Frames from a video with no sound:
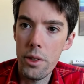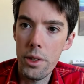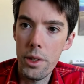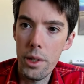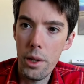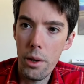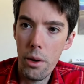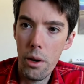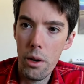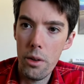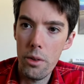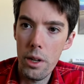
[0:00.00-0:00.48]

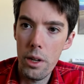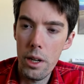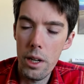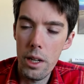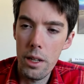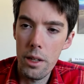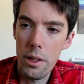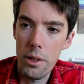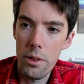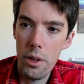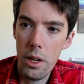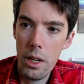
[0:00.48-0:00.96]
snow already
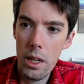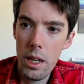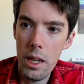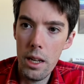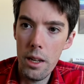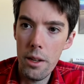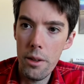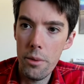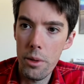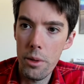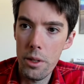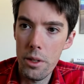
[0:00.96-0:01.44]
in
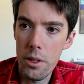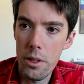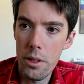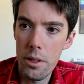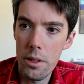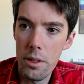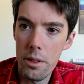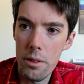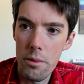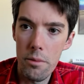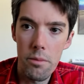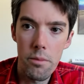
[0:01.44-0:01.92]
Truckee, which
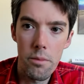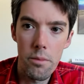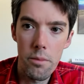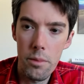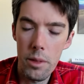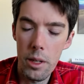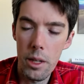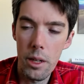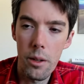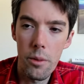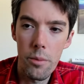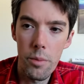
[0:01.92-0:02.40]
is
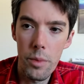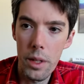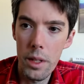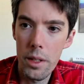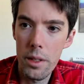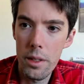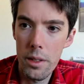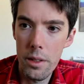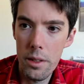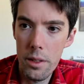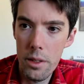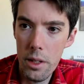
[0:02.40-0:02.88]
you know,
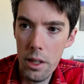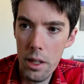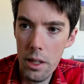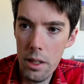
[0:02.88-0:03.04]
it's